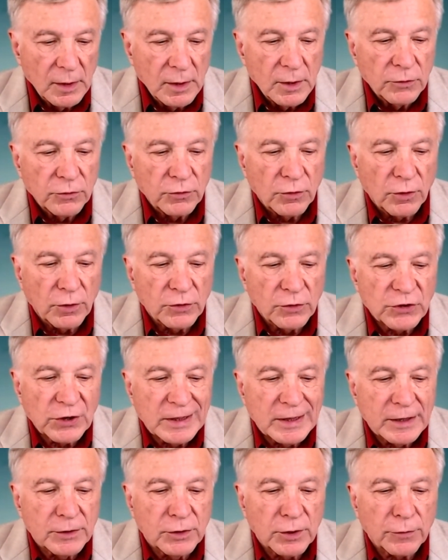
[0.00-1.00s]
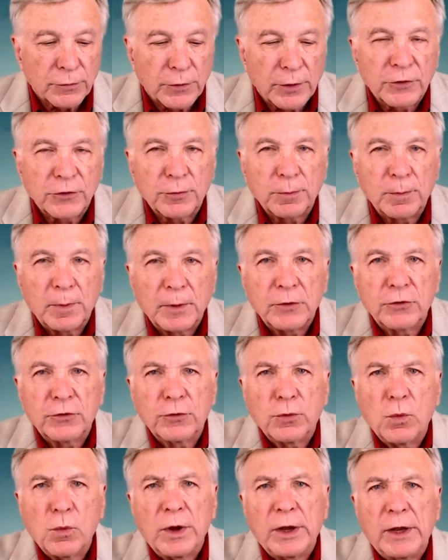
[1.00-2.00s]
So you see the difference
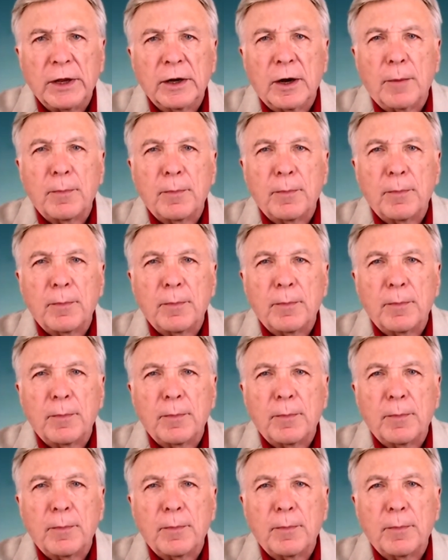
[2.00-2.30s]
between a